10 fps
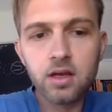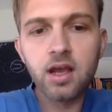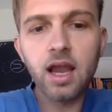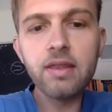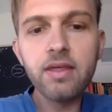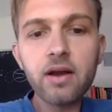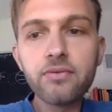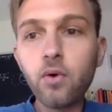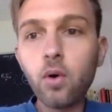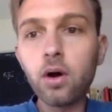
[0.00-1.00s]
And
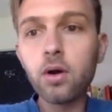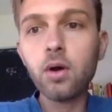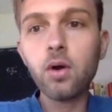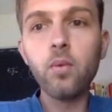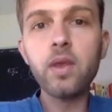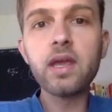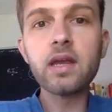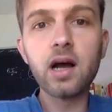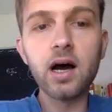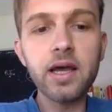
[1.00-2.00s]
therefore, we can
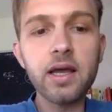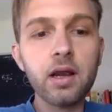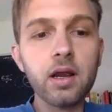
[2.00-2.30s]
cut